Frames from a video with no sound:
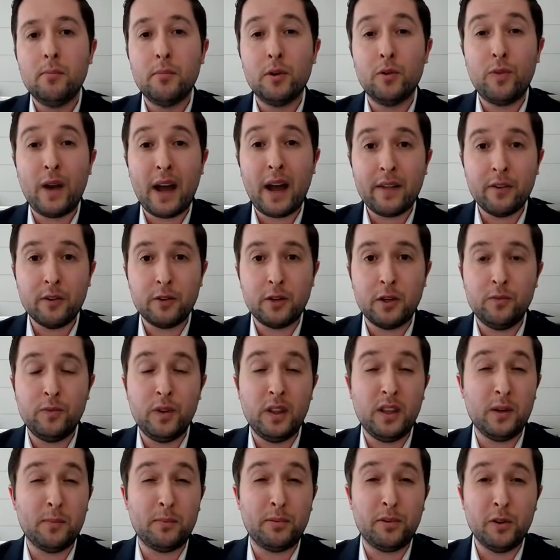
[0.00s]
but rather can
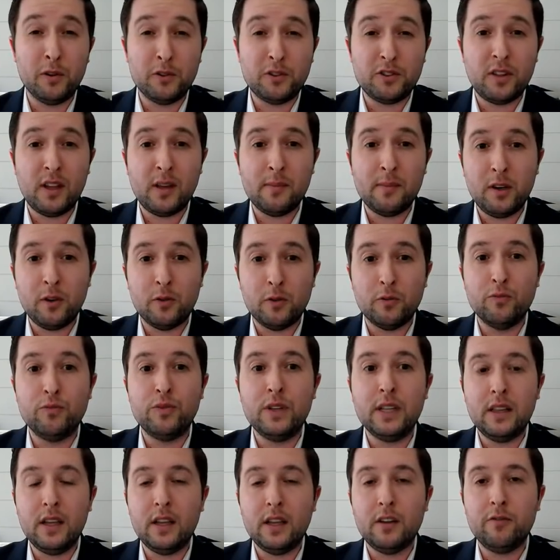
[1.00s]
really approach them in a
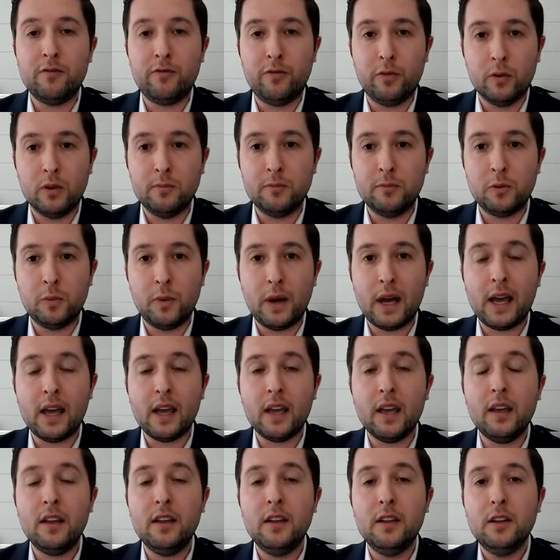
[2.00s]
really informed
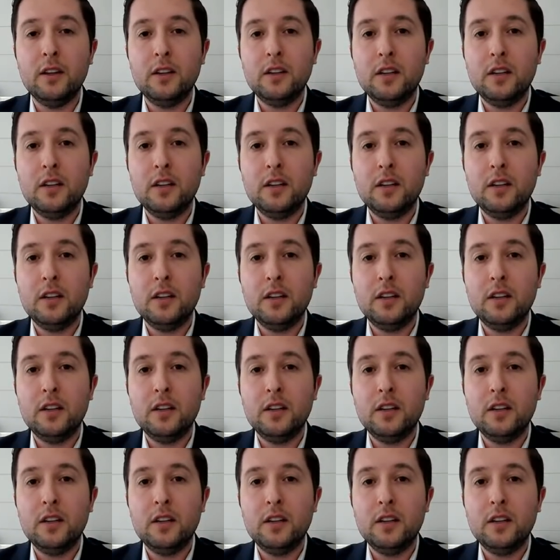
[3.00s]
way.